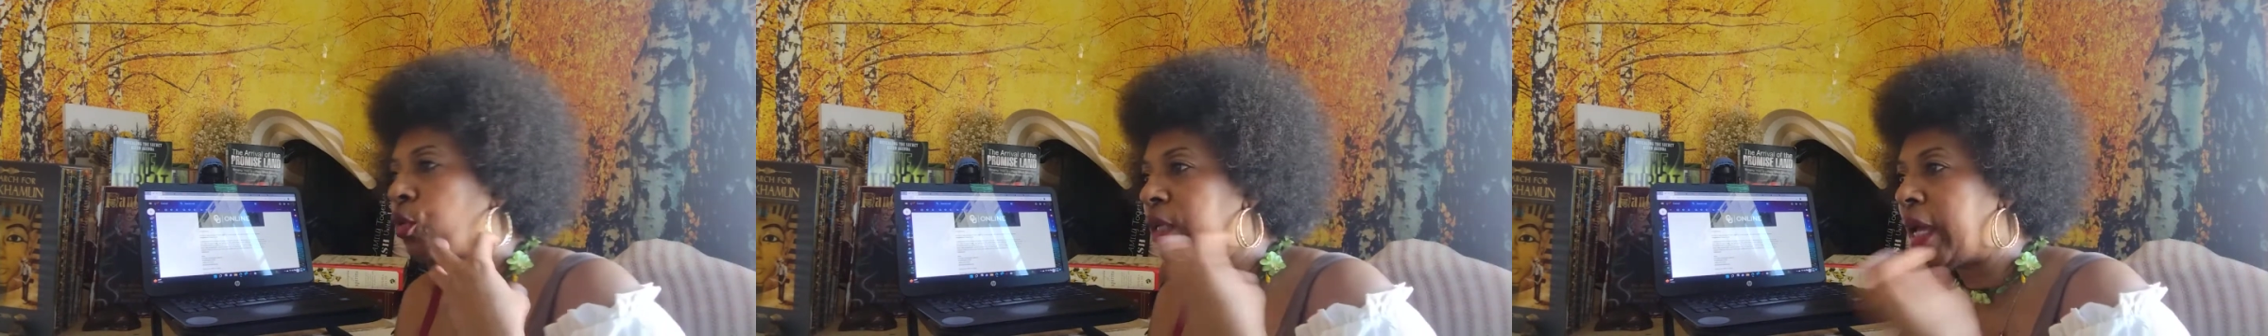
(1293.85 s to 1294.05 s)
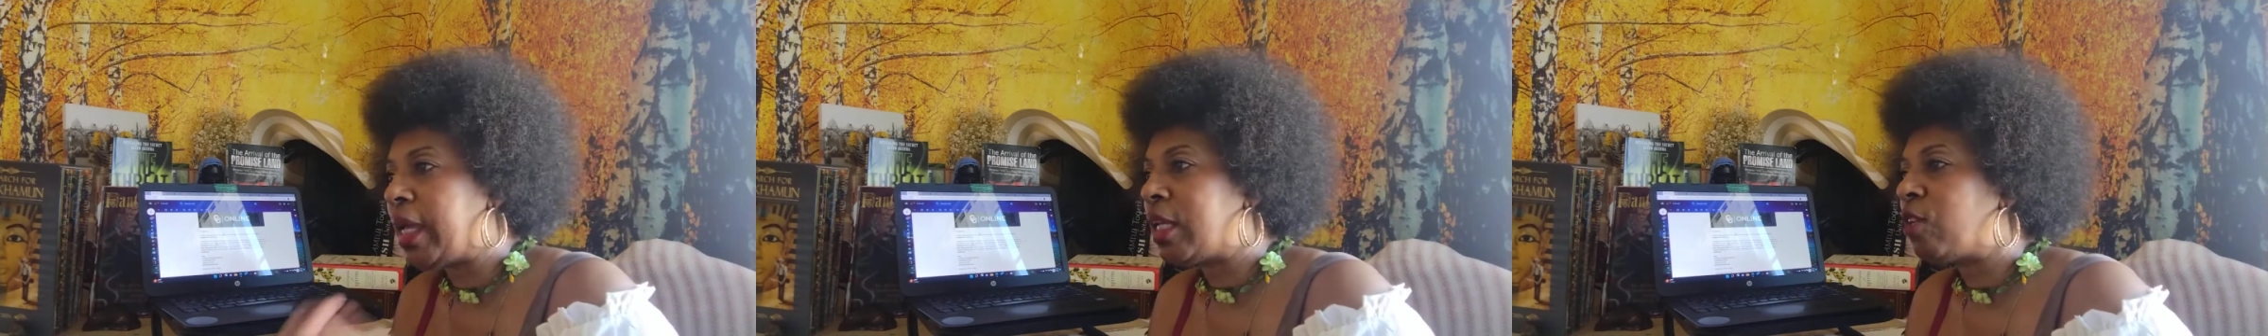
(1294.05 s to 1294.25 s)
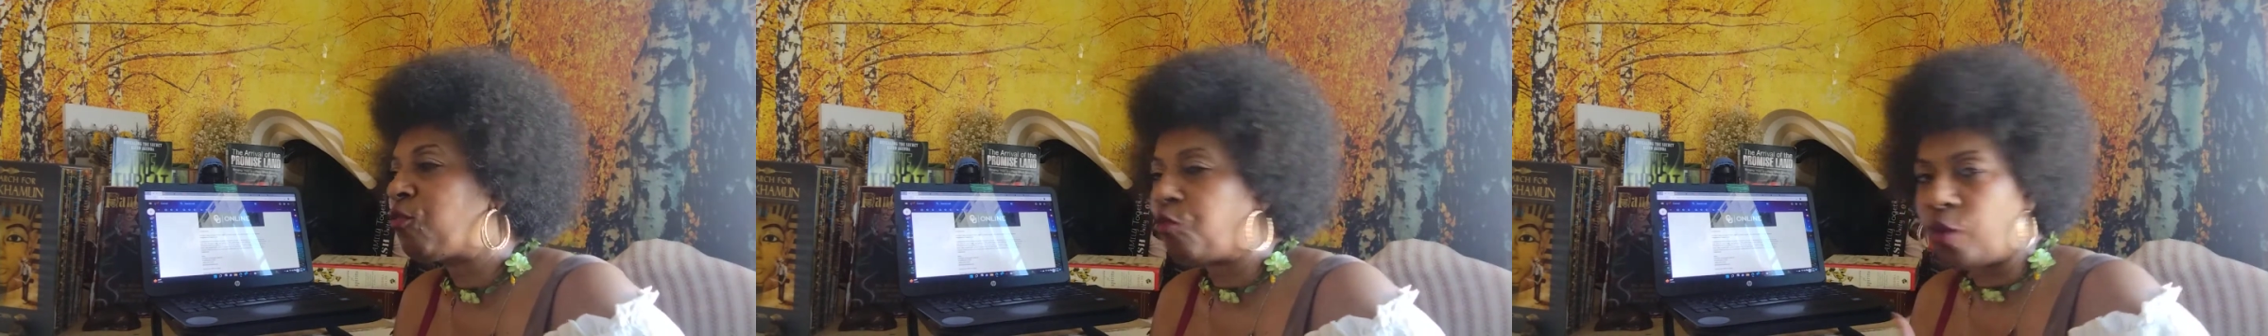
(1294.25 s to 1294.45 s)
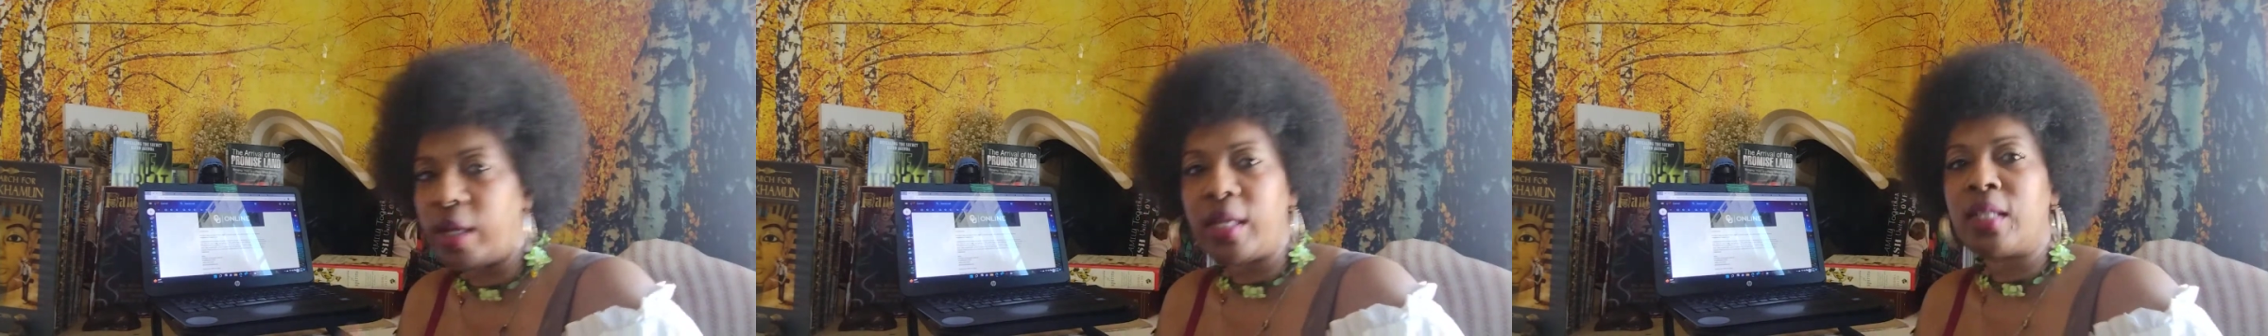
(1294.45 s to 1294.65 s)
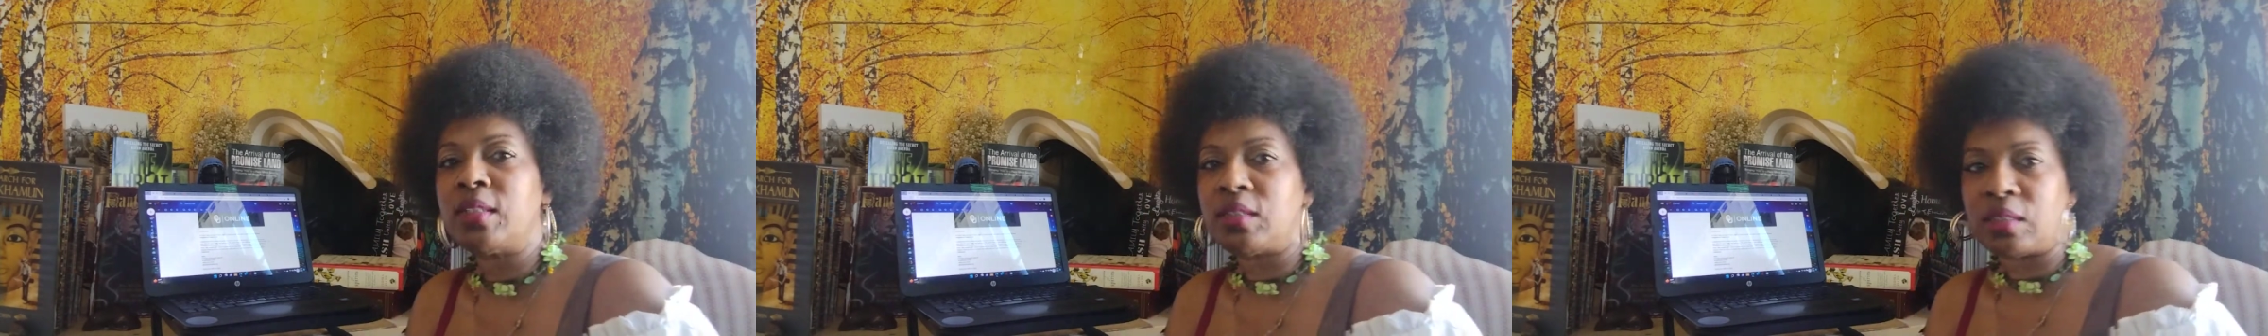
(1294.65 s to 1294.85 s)
created
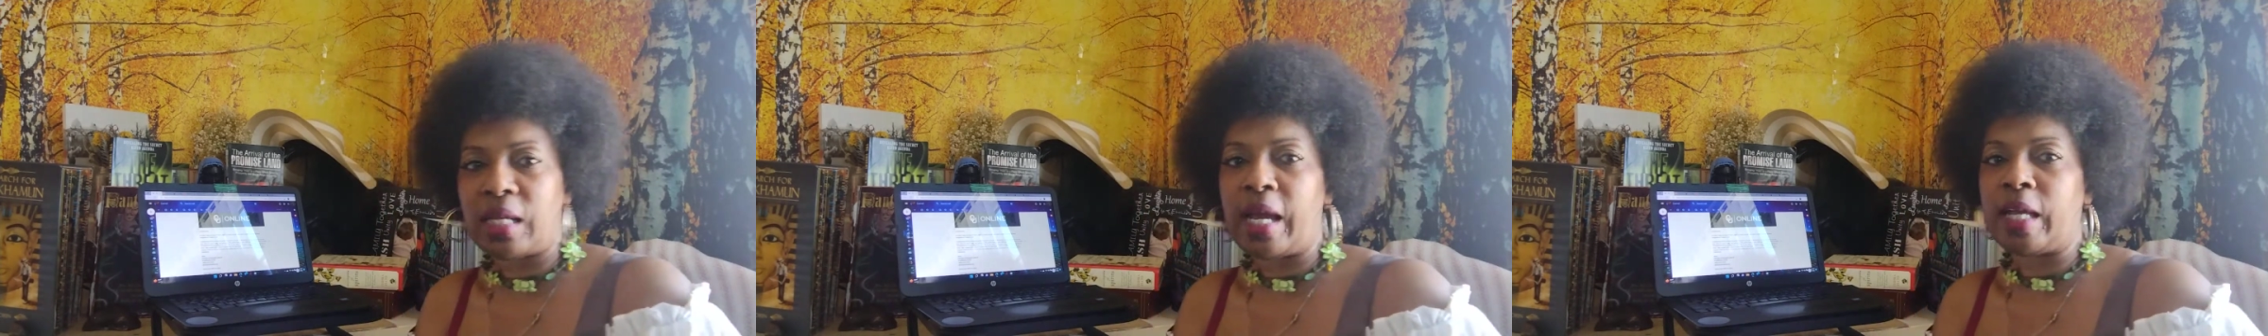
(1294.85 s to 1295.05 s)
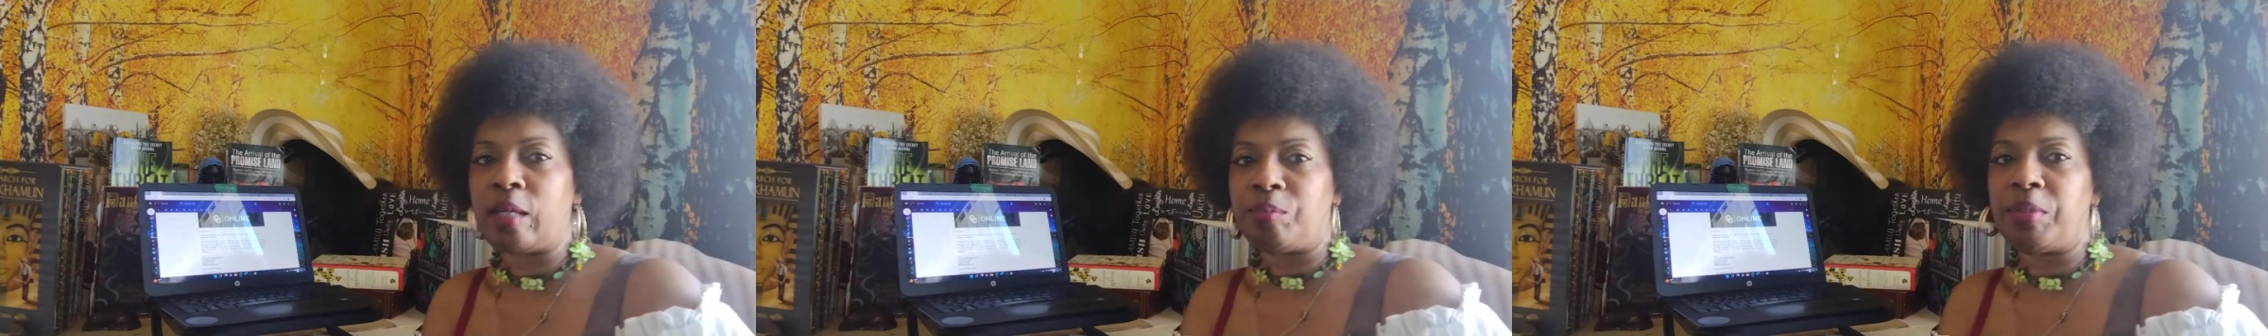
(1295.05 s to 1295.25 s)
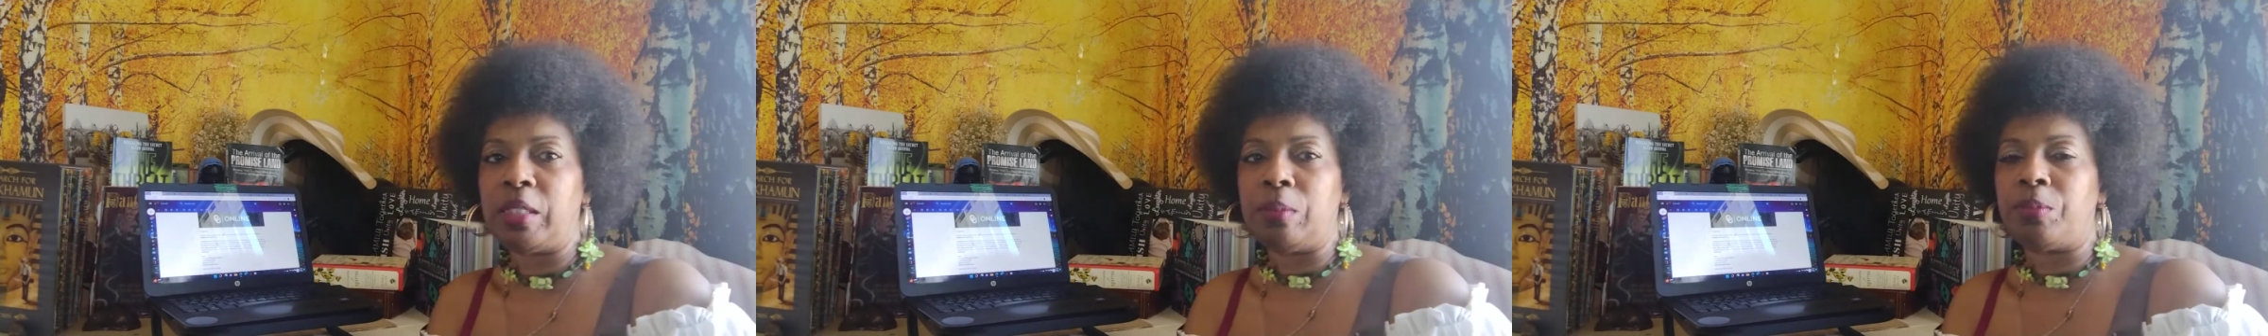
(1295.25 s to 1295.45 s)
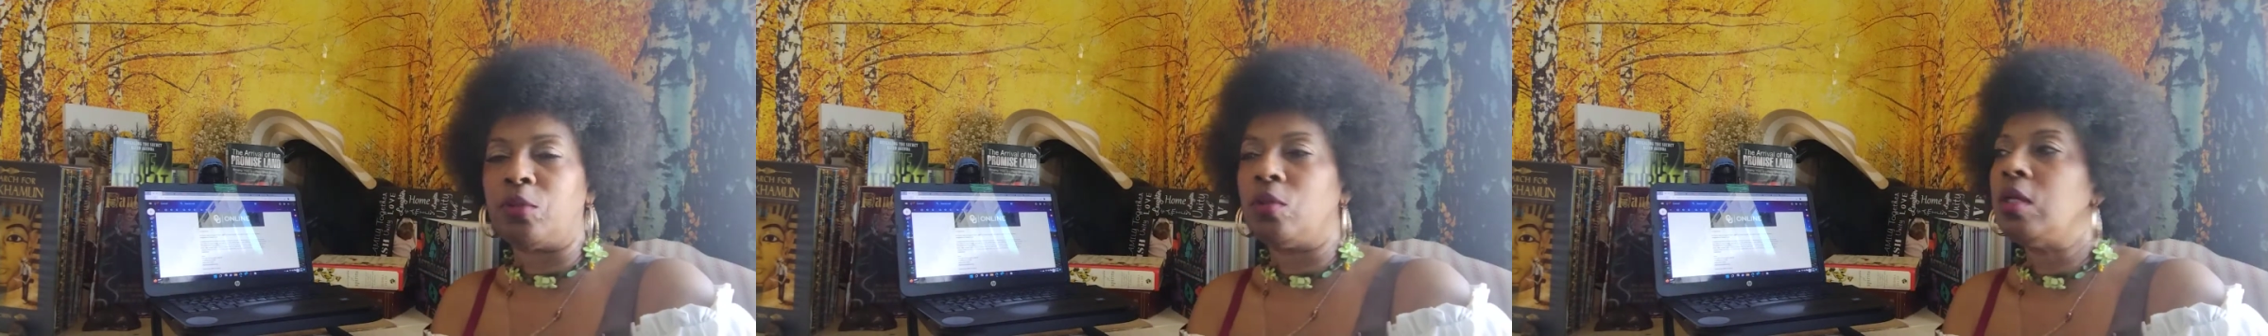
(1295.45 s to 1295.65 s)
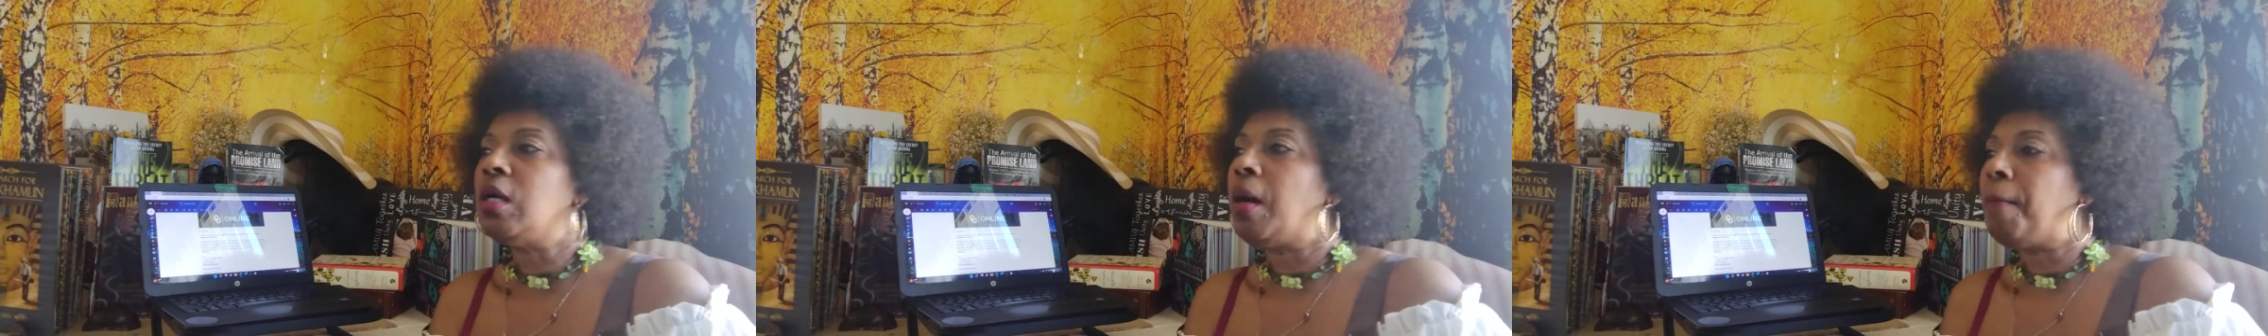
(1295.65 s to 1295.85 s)
Frankenstein
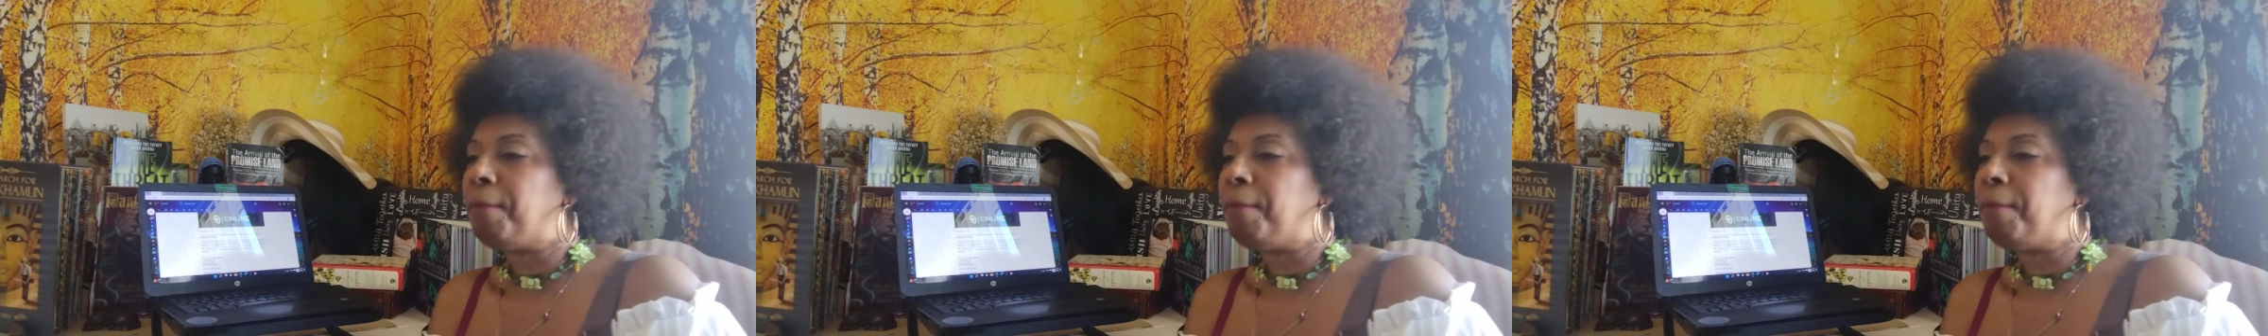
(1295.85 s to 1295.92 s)
people,